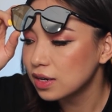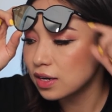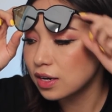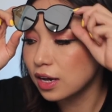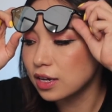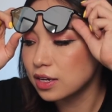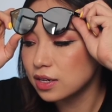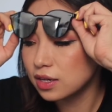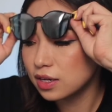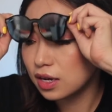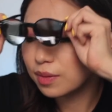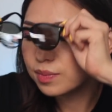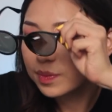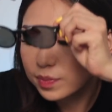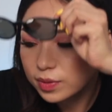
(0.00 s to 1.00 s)
Okay,
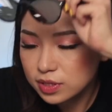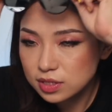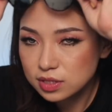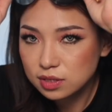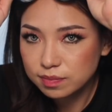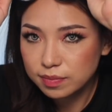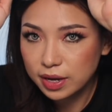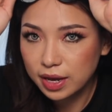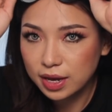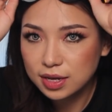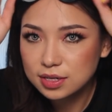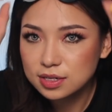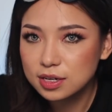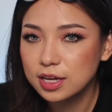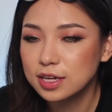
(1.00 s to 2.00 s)
let me put this on my
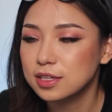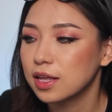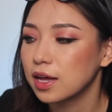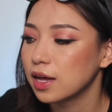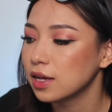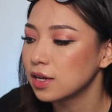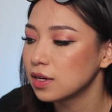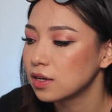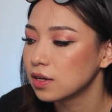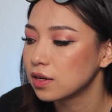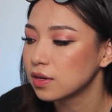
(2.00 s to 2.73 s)
head like that.